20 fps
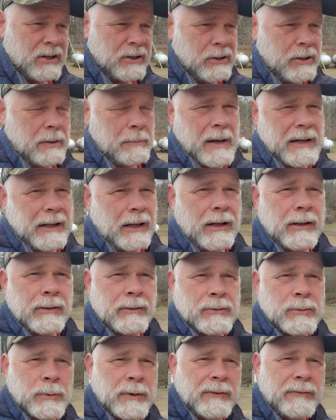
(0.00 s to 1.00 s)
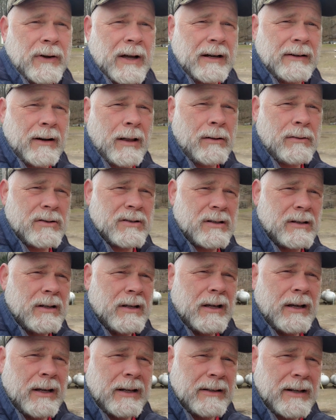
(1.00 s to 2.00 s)
You can make $125
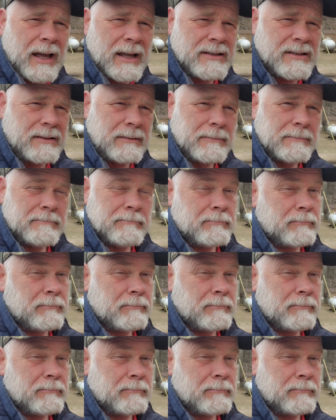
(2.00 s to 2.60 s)
a dozen.